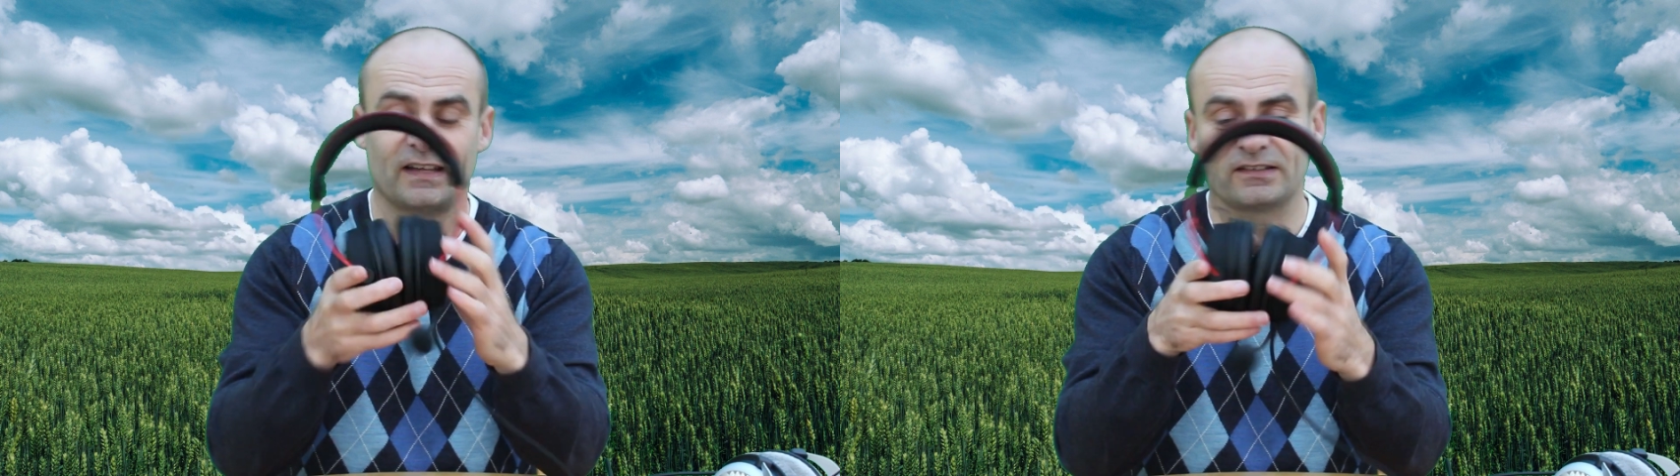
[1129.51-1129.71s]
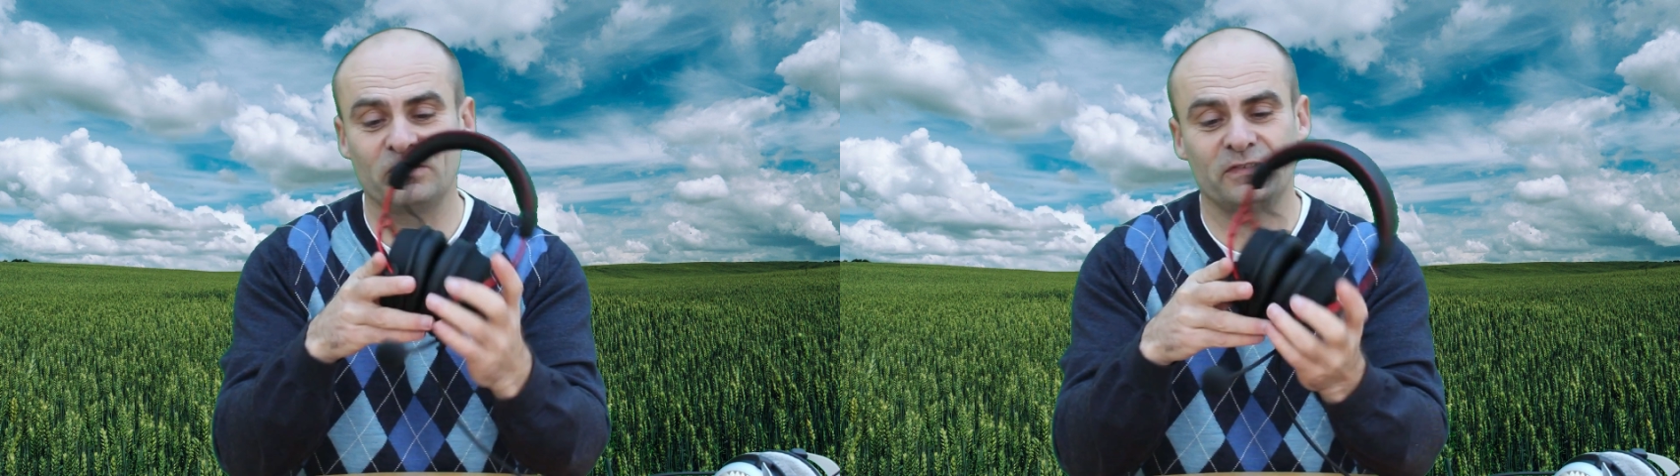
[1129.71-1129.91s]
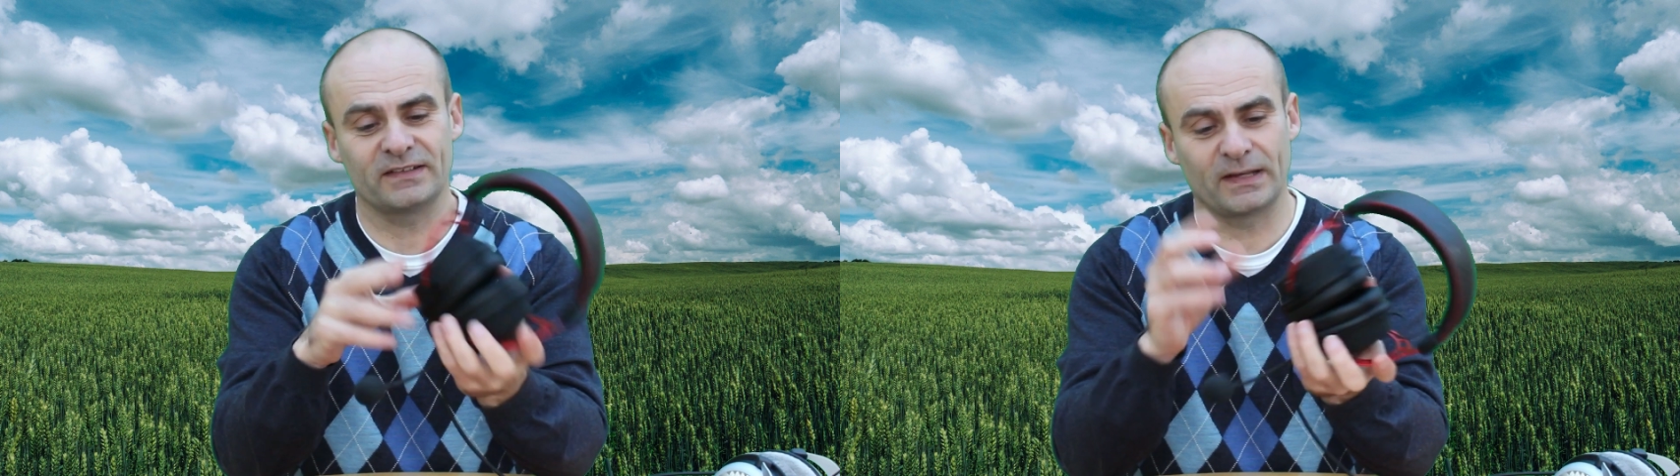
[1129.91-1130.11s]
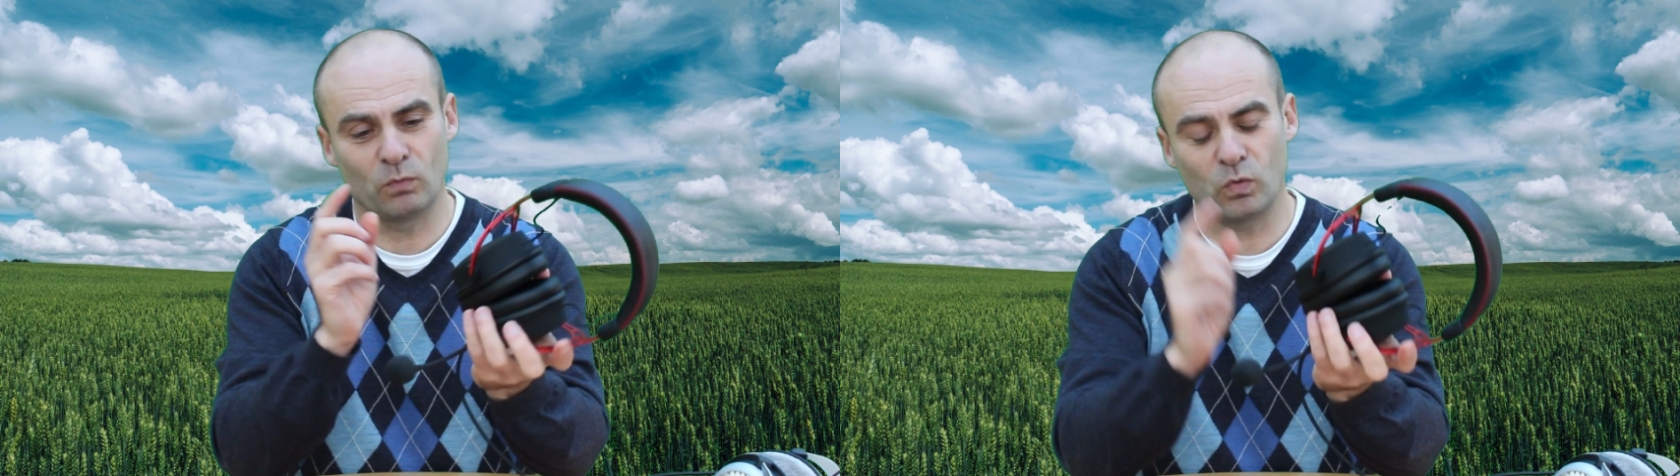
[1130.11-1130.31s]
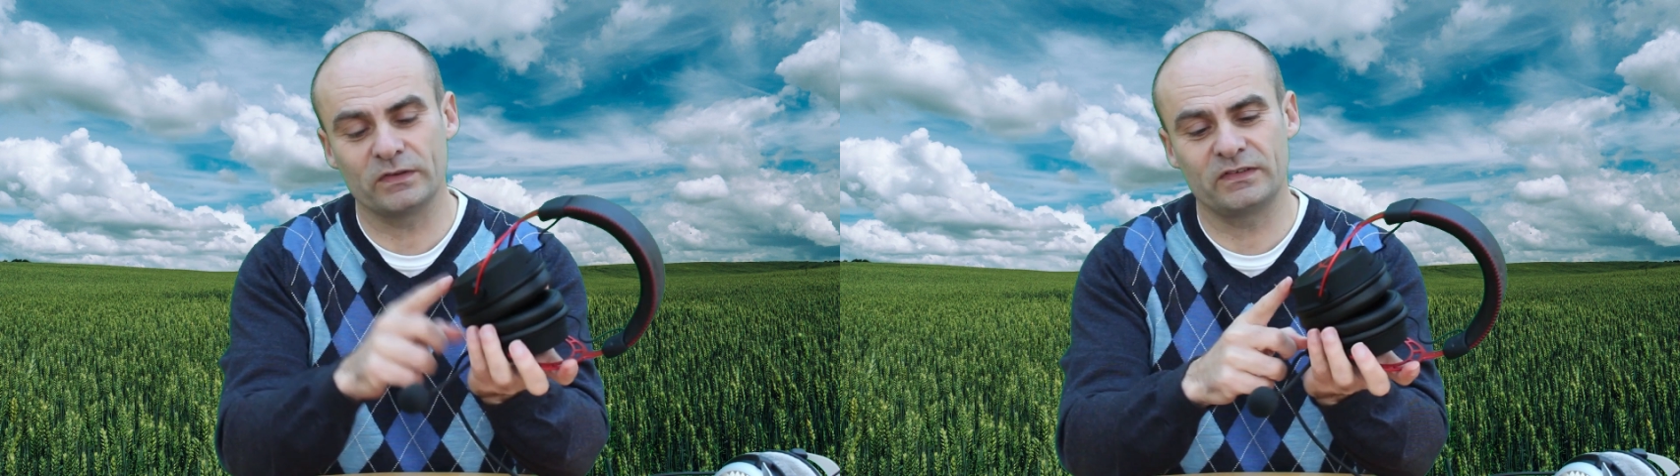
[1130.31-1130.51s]
I don't think they
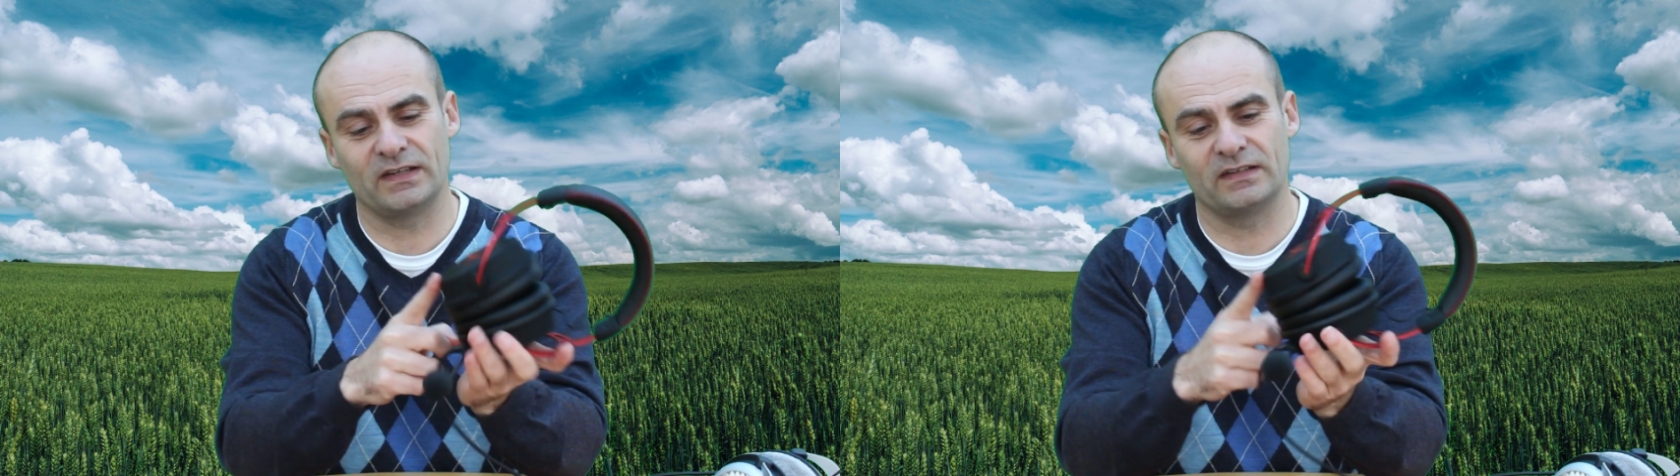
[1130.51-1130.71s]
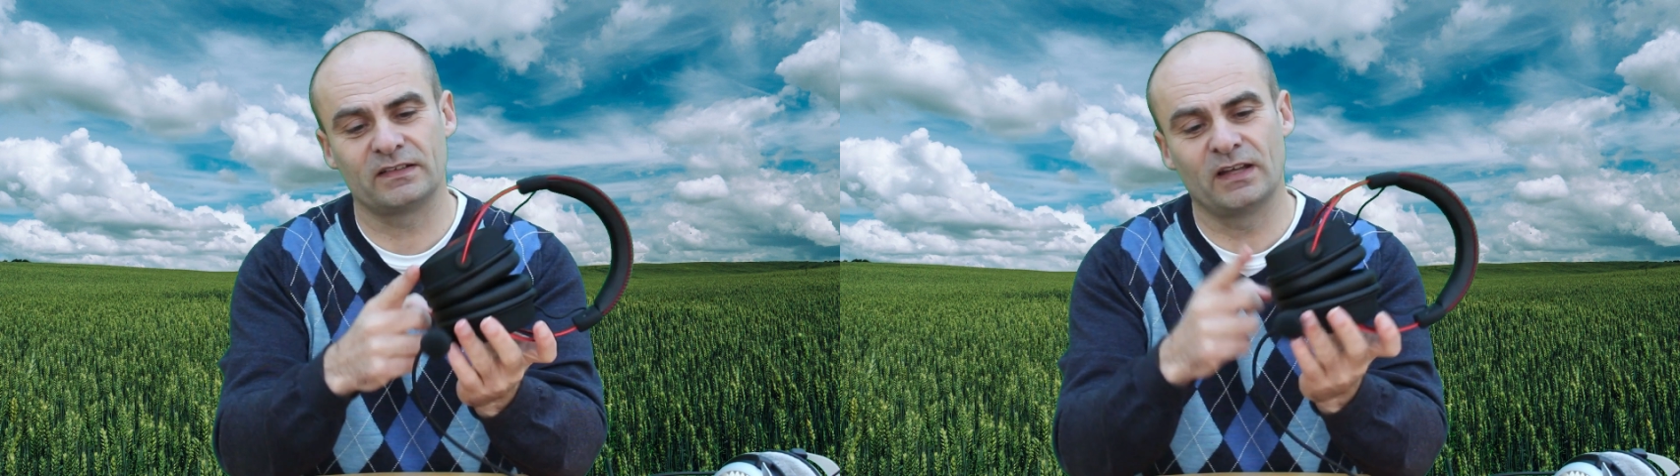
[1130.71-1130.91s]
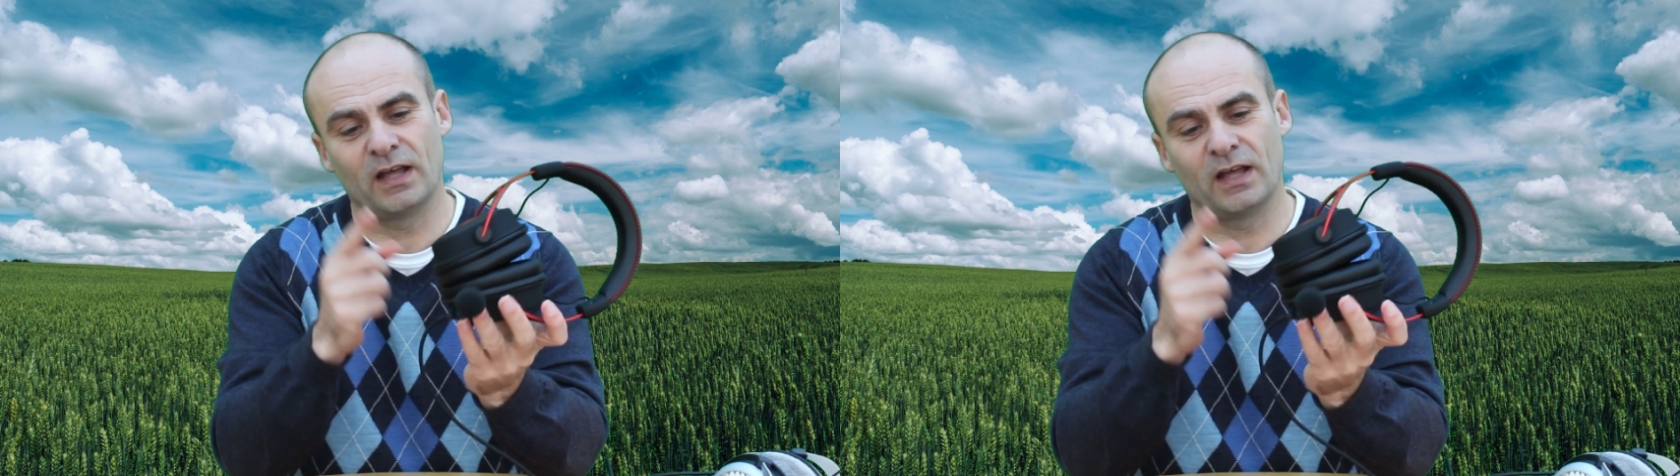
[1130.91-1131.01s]
wanted